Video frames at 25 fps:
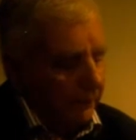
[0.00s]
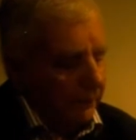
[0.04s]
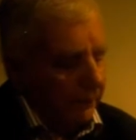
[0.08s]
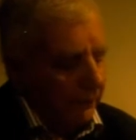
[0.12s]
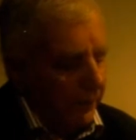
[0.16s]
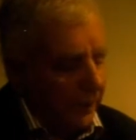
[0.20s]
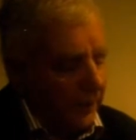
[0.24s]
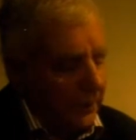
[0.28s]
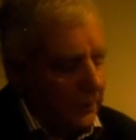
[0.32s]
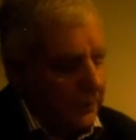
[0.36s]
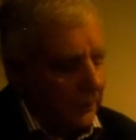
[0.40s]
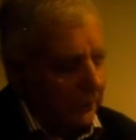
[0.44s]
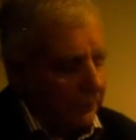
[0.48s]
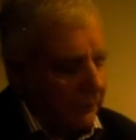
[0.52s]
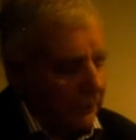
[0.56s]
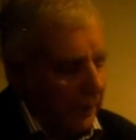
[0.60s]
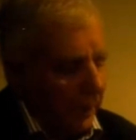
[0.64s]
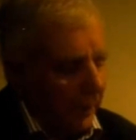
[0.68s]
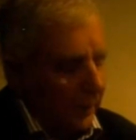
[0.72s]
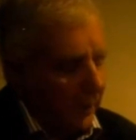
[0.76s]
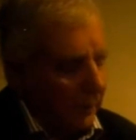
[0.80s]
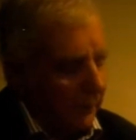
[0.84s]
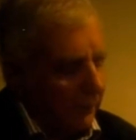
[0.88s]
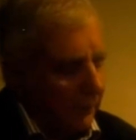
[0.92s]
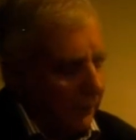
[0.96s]
the voice of
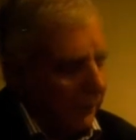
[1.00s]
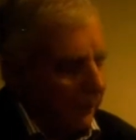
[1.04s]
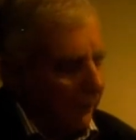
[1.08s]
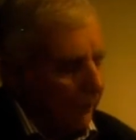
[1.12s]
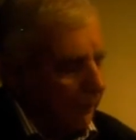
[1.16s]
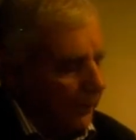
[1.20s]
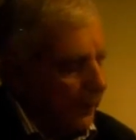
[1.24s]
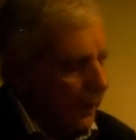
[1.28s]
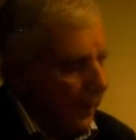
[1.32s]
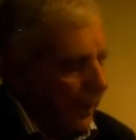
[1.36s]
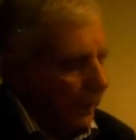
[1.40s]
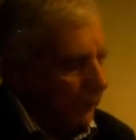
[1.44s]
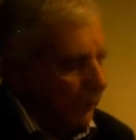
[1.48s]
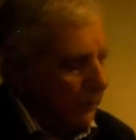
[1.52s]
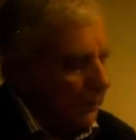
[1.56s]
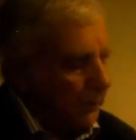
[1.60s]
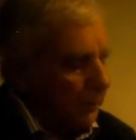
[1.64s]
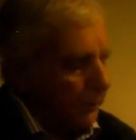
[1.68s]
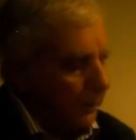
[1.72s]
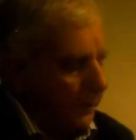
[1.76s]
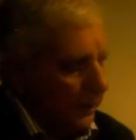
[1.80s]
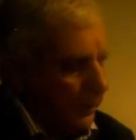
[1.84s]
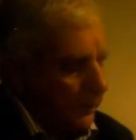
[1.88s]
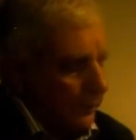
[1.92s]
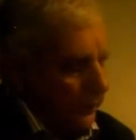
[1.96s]
God above, and I was
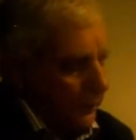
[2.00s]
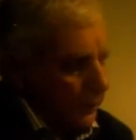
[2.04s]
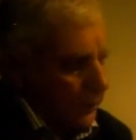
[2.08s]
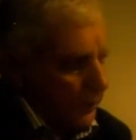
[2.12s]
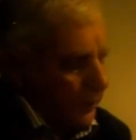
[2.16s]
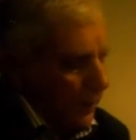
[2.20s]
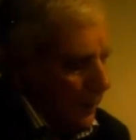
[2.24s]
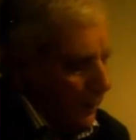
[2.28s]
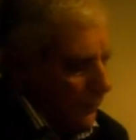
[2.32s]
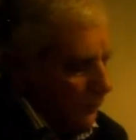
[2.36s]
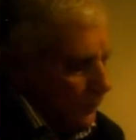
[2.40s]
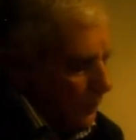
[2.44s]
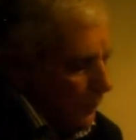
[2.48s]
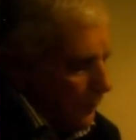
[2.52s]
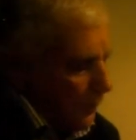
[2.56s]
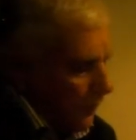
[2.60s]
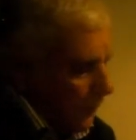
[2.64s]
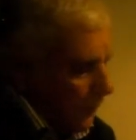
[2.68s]
Peter, James